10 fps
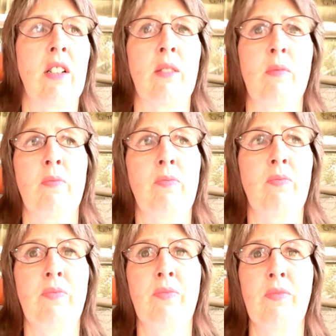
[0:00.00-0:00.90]

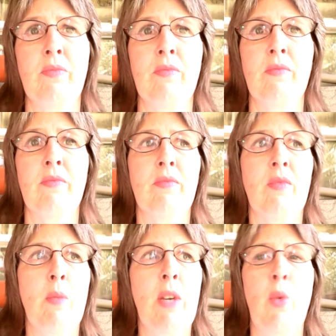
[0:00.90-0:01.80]

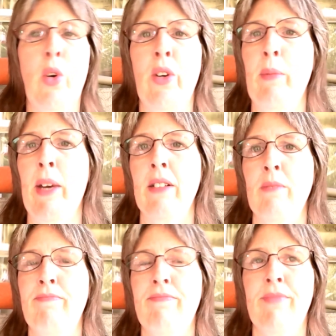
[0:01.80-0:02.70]
But I worry
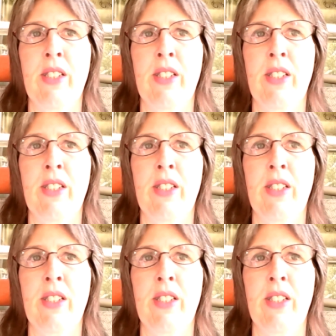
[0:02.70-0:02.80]
about them,